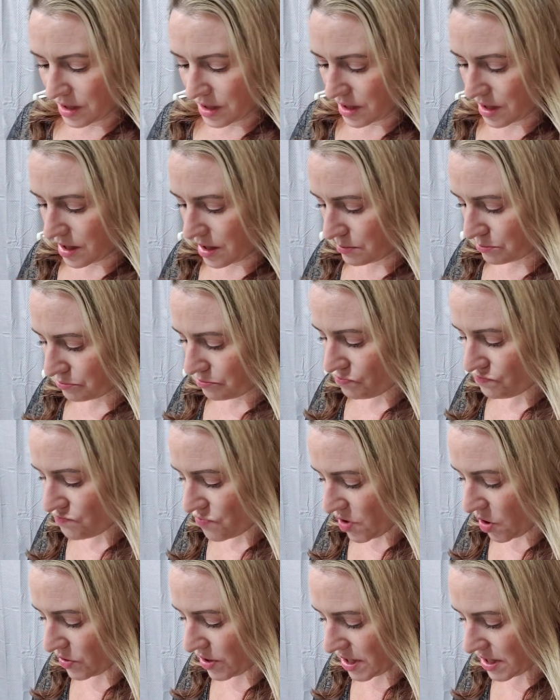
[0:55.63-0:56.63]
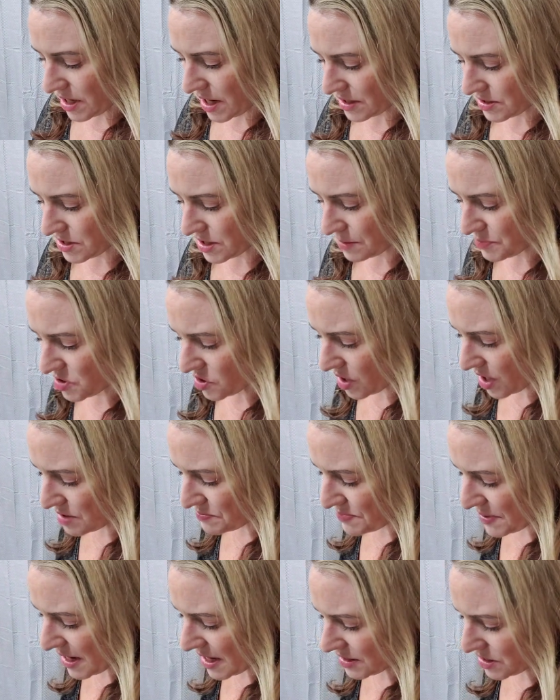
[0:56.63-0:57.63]
Um, okay, next up. So
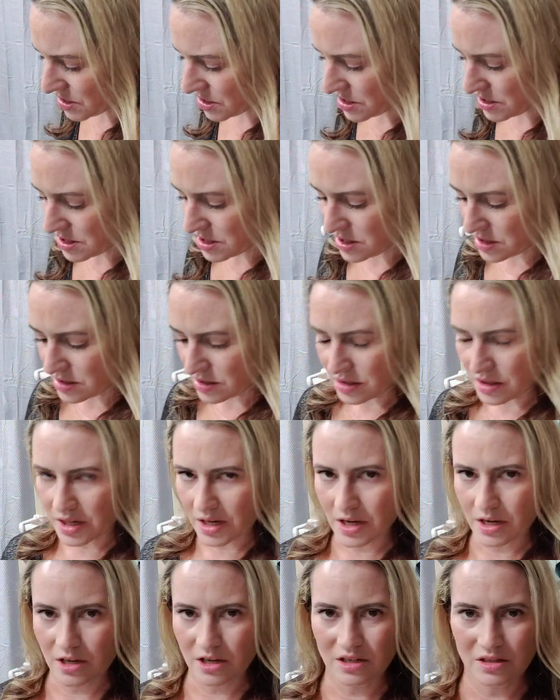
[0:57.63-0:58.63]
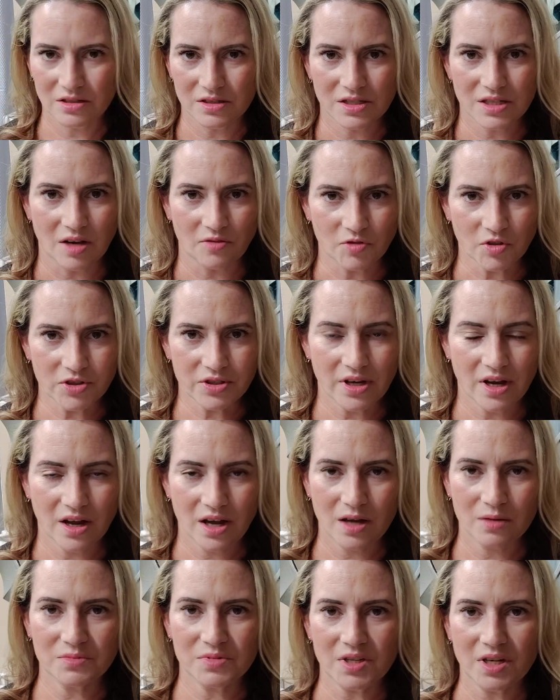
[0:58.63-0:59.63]
I bought this uh, several
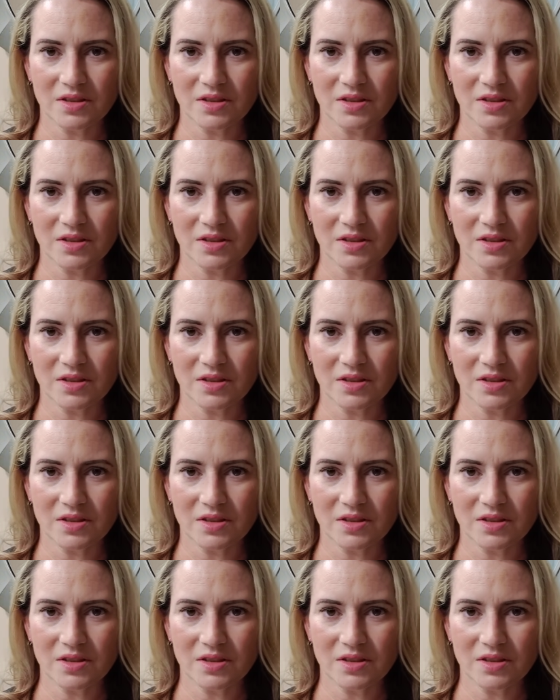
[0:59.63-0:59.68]
times.